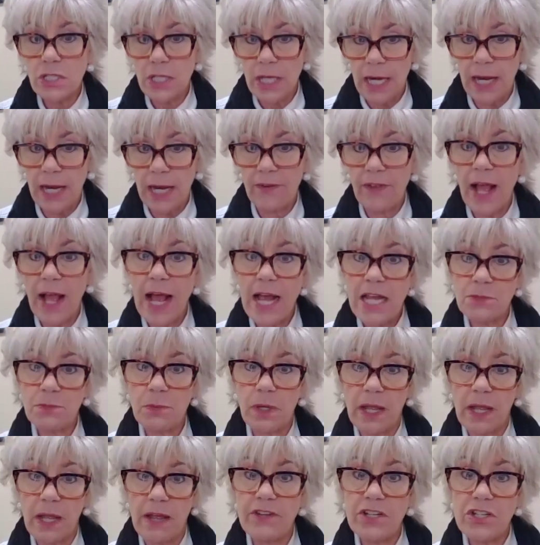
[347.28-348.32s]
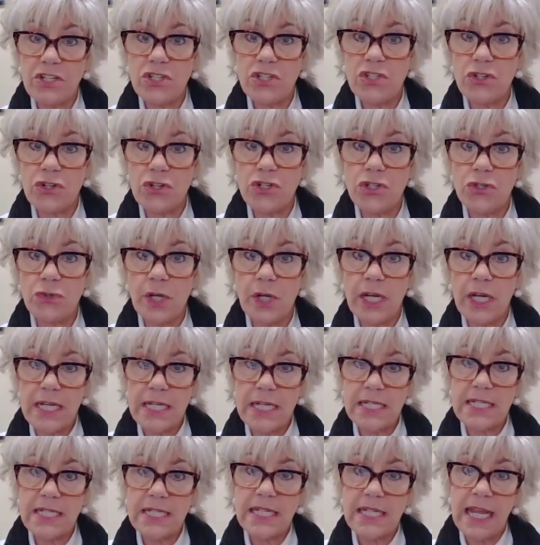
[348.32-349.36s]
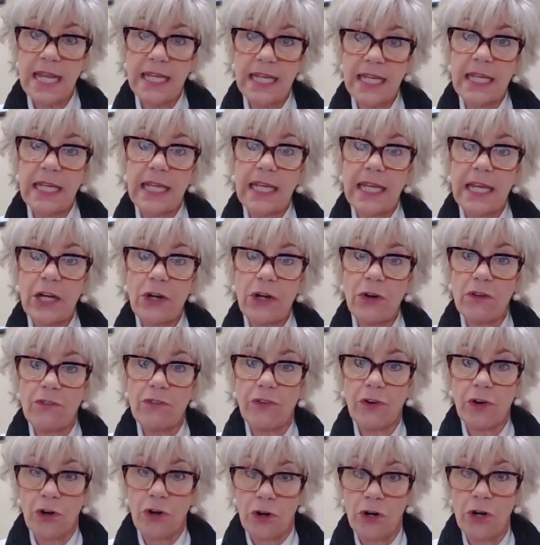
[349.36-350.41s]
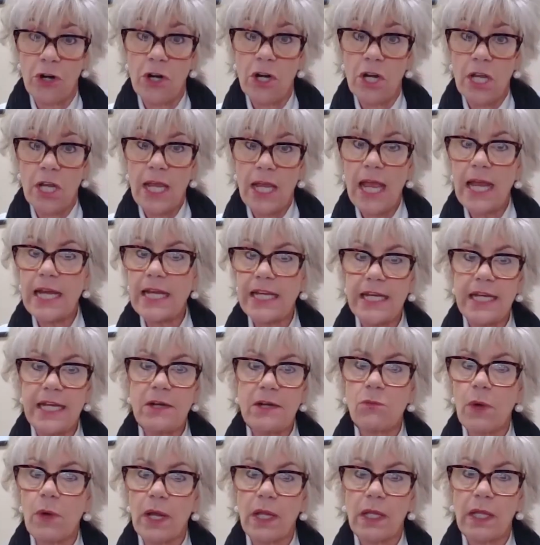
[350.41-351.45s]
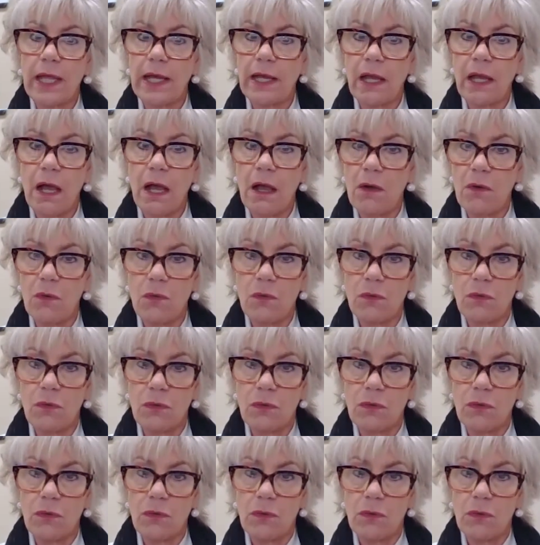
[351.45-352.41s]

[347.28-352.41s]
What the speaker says: He just got out of the hospital having surgery, and he's taking care of her, and he didn't want to let go.